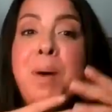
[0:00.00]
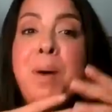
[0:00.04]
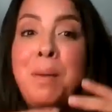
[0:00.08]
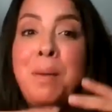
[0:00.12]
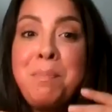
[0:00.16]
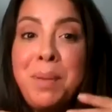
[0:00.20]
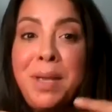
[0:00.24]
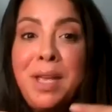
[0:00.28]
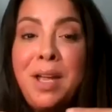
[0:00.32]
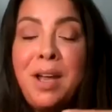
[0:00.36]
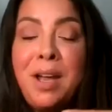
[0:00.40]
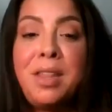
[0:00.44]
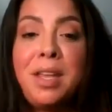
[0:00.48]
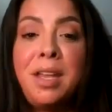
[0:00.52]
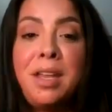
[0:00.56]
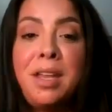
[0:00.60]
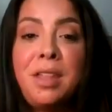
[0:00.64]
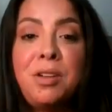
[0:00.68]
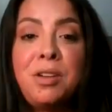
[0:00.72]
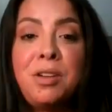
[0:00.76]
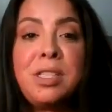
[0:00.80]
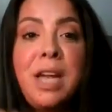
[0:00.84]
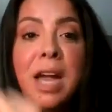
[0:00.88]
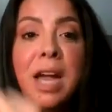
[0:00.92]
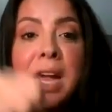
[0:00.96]
bumpy on the
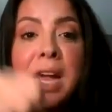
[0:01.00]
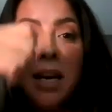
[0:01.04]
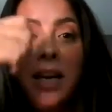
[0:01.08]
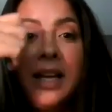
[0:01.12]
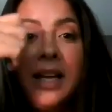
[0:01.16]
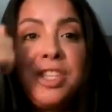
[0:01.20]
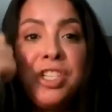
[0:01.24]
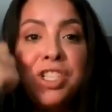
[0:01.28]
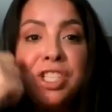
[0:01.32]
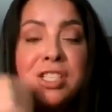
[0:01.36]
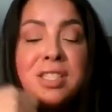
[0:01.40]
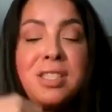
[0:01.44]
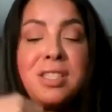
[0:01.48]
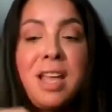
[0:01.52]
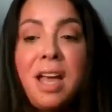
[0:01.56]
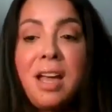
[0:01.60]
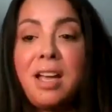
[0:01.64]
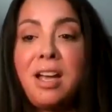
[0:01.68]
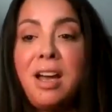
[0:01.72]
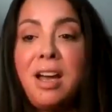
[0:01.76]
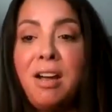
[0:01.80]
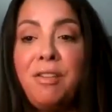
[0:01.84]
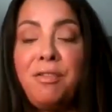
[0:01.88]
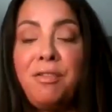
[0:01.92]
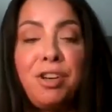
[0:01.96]
other side. And just
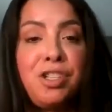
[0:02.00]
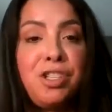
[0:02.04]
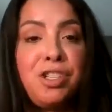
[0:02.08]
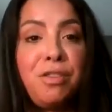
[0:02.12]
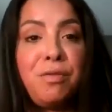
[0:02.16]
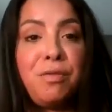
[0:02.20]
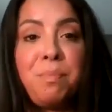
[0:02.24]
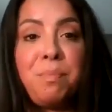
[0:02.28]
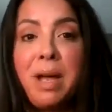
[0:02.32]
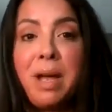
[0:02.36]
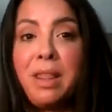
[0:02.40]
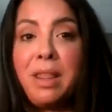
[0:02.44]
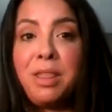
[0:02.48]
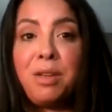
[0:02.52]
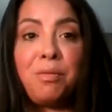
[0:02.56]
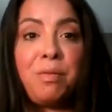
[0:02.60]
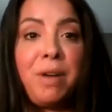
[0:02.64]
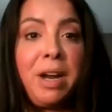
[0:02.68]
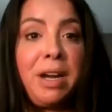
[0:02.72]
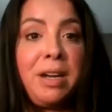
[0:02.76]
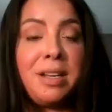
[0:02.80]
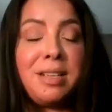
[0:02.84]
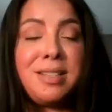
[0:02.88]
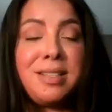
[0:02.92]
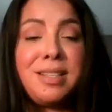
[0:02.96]
that coverage of the
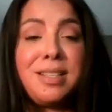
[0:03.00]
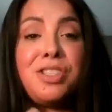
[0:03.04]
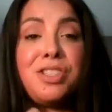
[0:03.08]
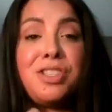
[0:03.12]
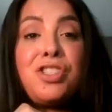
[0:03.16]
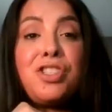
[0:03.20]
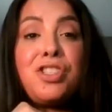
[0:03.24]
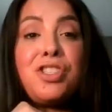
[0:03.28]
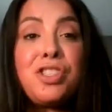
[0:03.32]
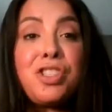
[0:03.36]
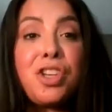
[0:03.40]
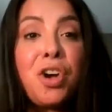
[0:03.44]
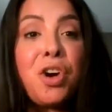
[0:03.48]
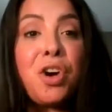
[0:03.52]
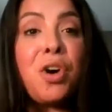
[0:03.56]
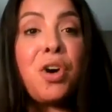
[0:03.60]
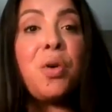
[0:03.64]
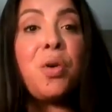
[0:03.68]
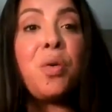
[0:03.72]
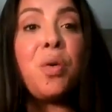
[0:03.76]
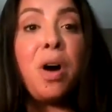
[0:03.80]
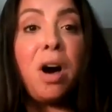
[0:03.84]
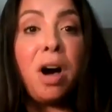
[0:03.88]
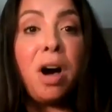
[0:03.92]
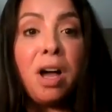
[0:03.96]
redness is
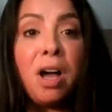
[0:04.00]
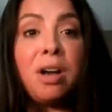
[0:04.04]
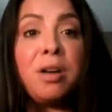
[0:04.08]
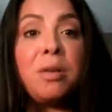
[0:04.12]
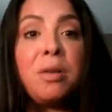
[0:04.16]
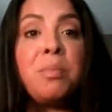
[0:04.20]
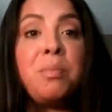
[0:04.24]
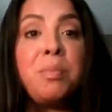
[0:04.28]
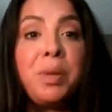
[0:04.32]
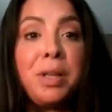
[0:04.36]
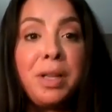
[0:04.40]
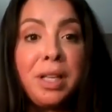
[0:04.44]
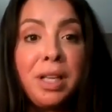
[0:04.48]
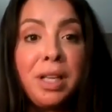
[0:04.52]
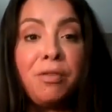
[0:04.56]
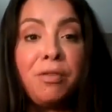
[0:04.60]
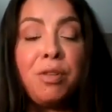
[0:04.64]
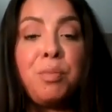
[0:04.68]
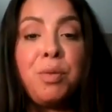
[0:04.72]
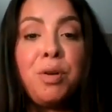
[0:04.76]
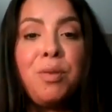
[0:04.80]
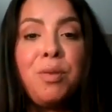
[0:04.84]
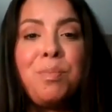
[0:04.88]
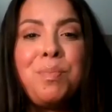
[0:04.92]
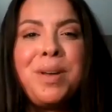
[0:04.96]
so
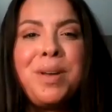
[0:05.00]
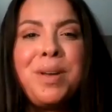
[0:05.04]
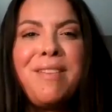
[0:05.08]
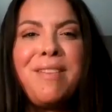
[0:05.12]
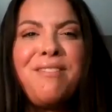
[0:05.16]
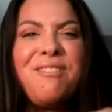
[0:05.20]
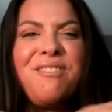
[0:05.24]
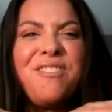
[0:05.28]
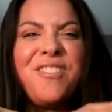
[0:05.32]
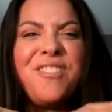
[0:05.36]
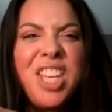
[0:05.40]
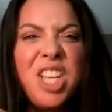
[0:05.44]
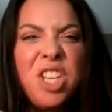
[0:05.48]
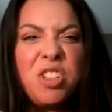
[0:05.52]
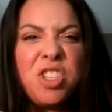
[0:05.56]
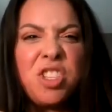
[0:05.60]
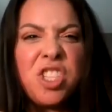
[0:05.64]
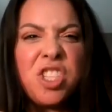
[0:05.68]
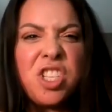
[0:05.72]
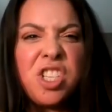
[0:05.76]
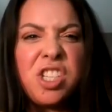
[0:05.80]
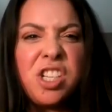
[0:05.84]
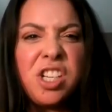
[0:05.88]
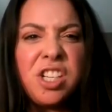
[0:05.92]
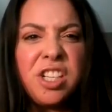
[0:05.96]
unbelievable, but it
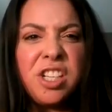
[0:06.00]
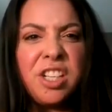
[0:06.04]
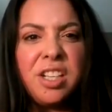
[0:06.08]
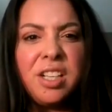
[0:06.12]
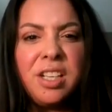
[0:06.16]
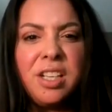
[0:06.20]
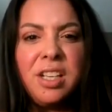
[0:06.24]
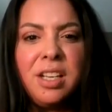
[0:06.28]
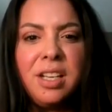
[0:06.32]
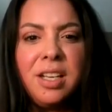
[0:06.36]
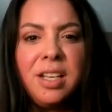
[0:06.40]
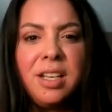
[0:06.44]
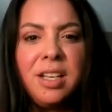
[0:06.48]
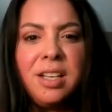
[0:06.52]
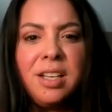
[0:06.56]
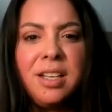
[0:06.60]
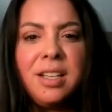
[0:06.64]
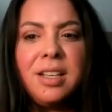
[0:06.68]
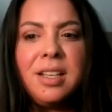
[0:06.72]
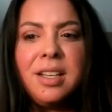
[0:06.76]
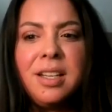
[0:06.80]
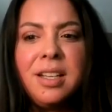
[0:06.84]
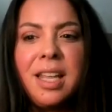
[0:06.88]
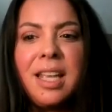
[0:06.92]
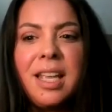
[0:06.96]
feels good.
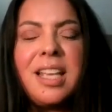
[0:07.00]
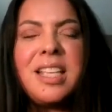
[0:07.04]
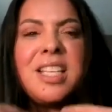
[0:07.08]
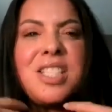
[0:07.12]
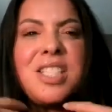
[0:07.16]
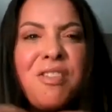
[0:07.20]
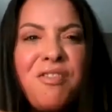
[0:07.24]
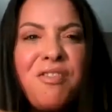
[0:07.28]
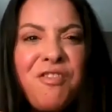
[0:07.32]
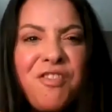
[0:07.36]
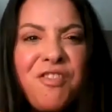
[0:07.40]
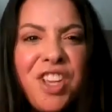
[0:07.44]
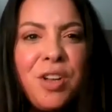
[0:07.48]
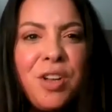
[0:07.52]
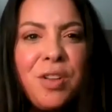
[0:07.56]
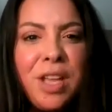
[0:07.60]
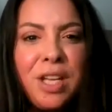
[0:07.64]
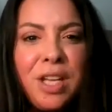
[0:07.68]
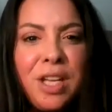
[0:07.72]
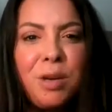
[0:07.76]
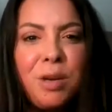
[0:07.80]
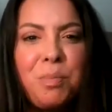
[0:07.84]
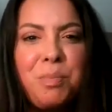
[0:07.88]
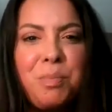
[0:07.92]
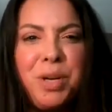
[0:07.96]
Like it doesn't feel
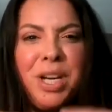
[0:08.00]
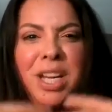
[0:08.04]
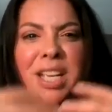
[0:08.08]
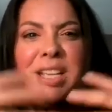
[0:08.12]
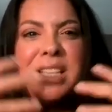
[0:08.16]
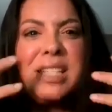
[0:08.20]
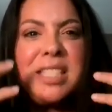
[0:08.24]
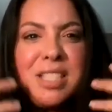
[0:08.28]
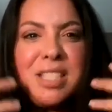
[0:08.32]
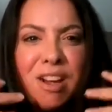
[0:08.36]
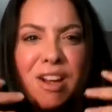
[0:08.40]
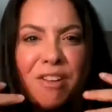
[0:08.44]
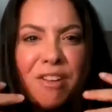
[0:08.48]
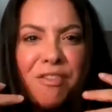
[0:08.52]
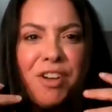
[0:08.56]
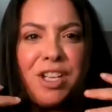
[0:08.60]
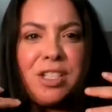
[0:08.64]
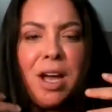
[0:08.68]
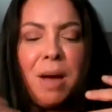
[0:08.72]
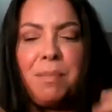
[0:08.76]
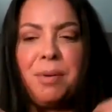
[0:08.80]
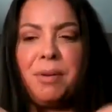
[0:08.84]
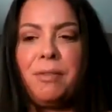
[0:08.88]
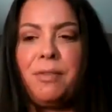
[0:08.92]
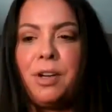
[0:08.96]
like you're putting stuff on
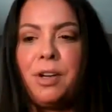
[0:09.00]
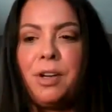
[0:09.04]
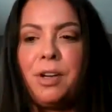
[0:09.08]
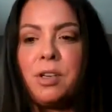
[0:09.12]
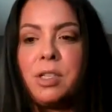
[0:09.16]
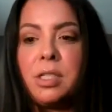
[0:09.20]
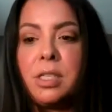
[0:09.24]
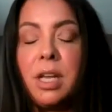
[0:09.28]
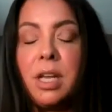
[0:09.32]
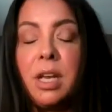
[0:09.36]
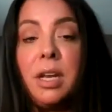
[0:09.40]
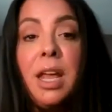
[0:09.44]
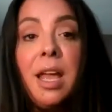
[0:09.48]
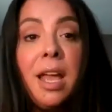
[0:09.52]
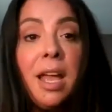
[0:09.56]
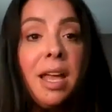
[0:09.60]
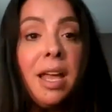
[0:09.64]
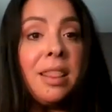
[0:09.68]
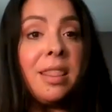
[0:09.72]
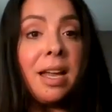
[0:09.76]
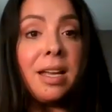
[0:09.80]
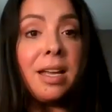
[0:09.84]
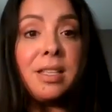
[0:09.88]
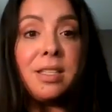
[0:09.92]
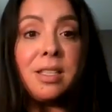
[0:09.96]
top of your skin.
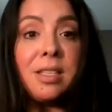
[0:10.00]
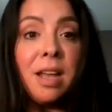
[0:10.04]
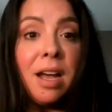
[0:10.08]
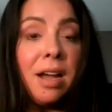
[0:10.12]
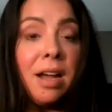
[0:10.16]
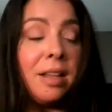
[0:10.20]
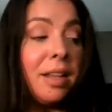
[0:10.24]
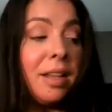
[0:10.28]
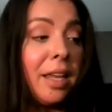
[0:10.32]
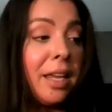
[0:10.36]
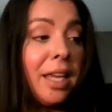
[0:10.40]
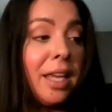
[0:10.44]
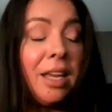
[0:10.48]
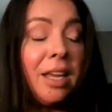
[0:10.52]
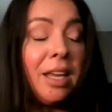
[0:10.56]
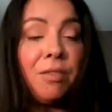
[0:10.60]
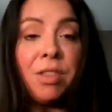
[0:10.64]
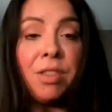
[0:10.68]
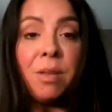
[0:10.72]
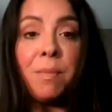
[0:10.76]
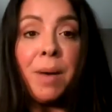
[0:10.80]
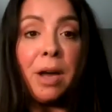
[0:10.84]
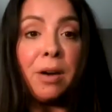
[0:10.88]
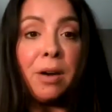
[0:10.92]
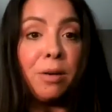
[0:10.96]
And that's like, even
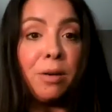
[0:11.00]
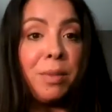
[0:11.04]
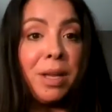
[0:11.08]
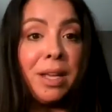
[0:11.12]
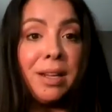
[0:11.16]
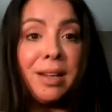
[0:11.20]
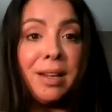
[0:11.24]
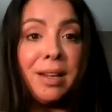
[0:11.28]
the Powder Me,